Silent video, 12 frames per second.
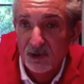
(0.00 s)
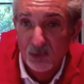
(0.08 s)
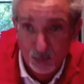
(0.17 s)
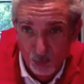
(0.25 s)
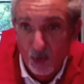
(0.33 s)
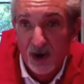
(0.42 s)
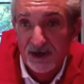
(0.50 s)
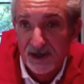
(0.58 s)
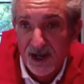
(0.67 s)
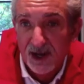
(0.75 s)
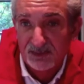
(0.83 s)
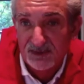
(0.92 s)
want to
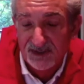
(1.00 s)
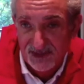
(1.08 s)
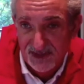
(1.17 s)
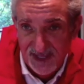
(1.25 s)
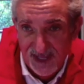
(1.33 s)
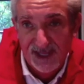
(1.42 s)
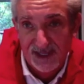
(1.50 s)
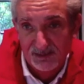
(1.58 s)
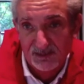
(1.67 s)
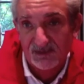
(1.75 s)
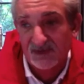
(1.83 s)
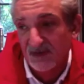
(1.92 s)
come to the
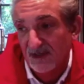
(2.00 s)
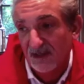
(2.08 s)
games